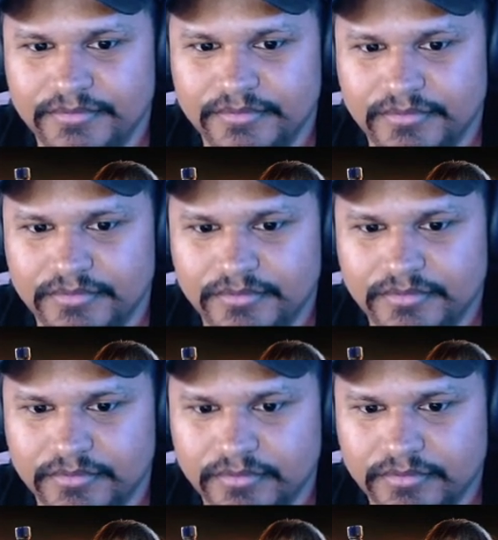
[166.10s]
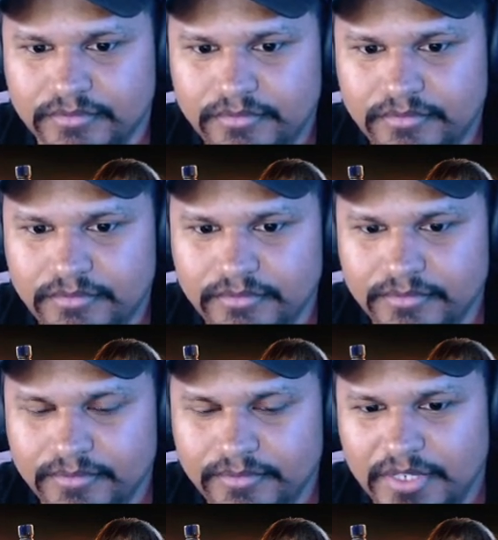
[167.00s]
Uh, what
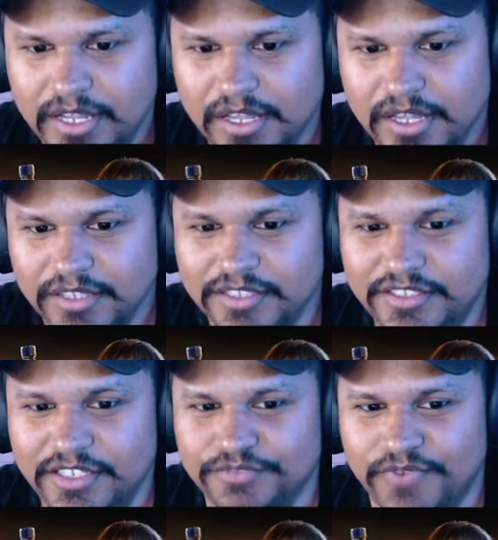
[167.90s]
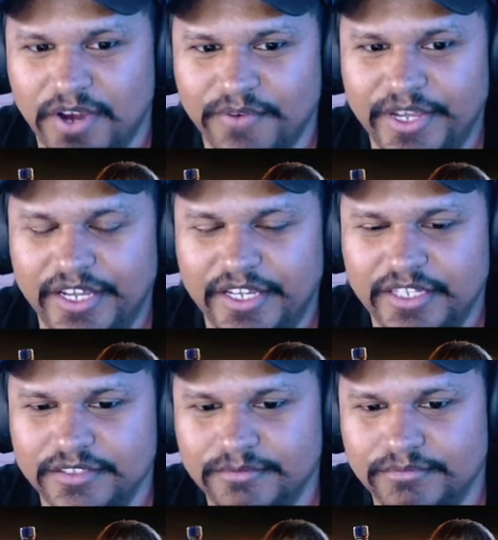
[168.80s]
is that? This looks very
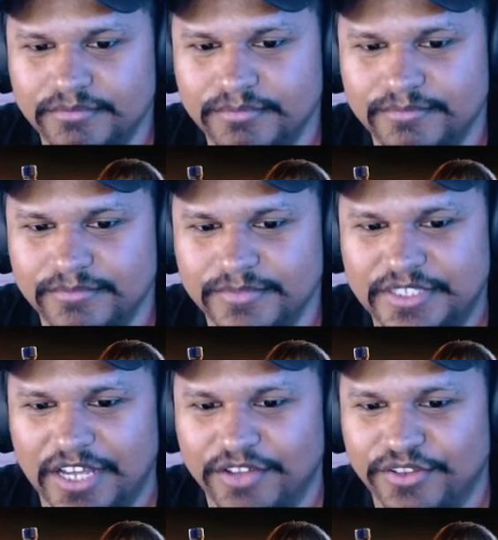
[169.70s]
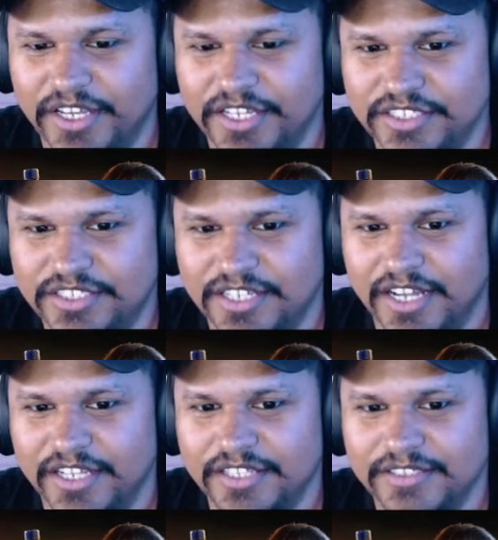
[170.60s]
Zelda-ish,
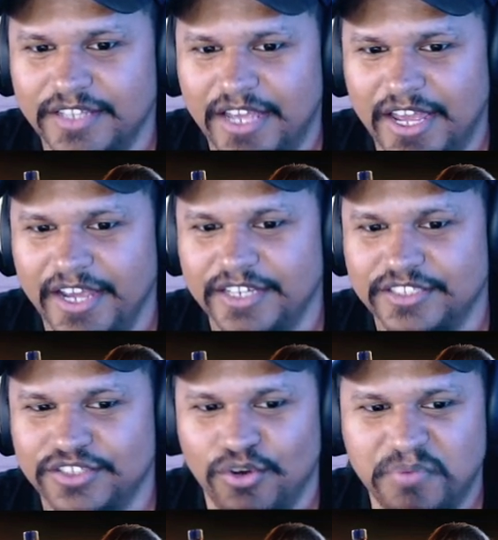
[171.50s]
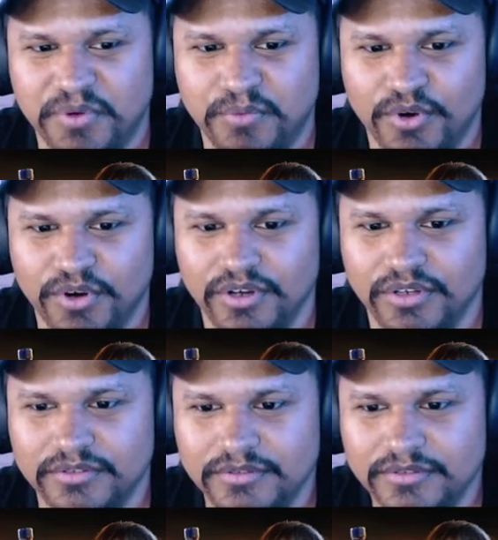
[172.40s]
like hey, it's open world.
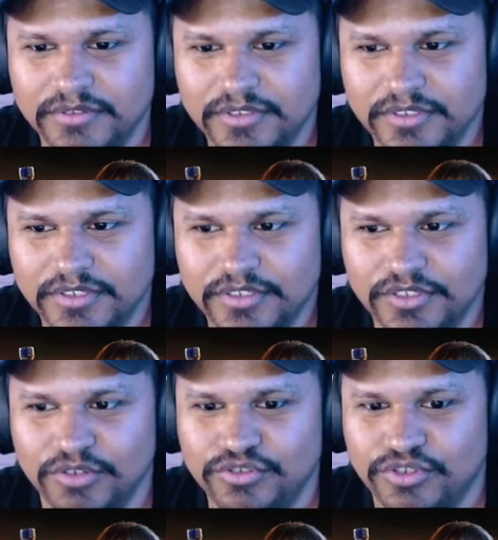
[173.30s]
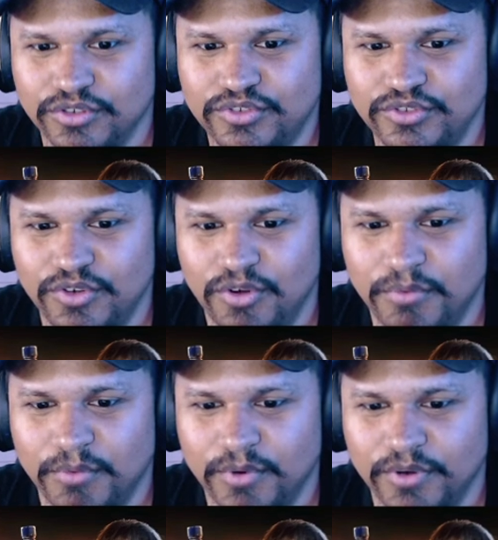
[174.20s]
Go search through the
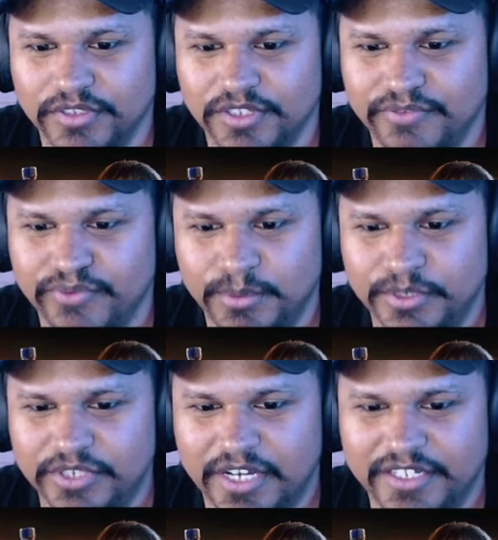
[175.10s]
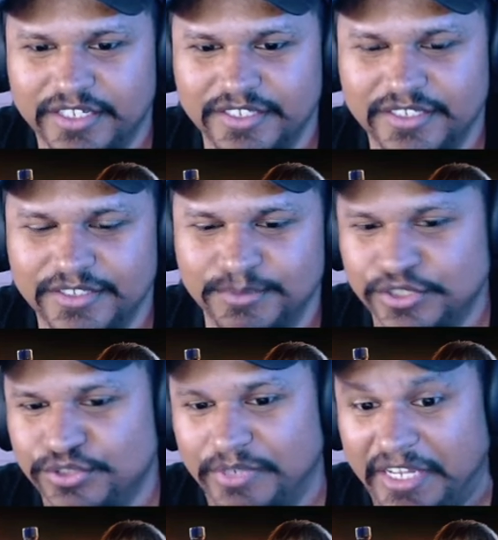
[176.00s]
open world and look for what you got and
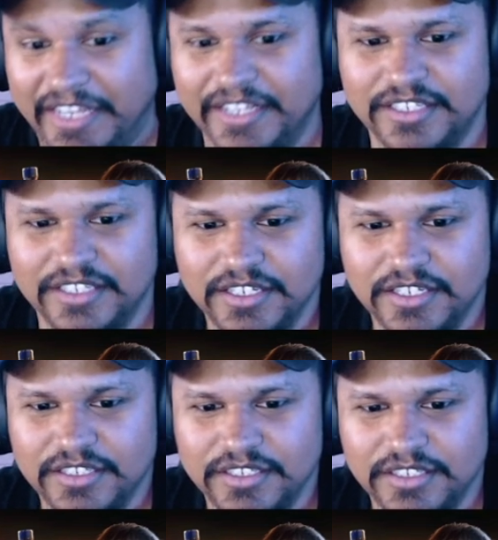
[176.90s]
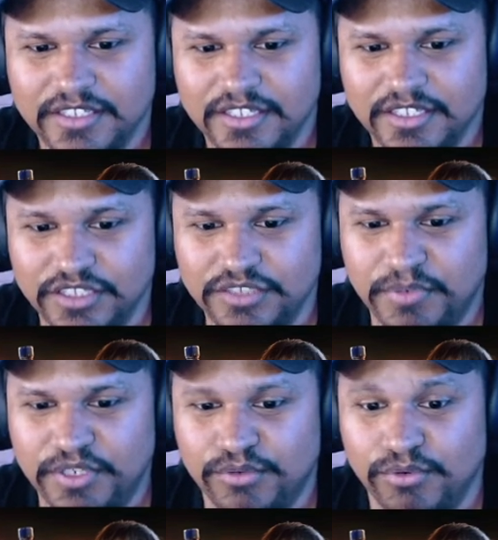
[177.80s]
what you need. Looks
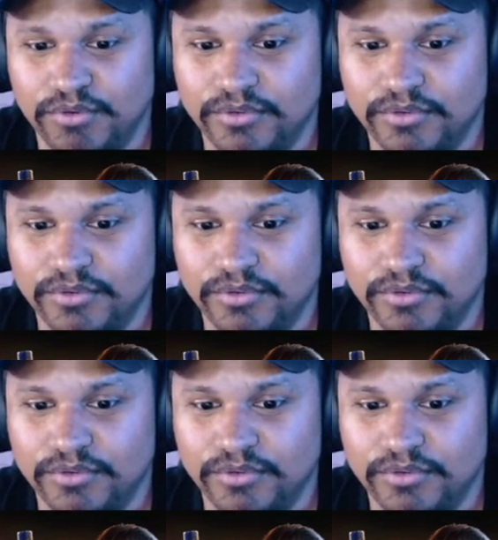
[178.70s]
pretty cool.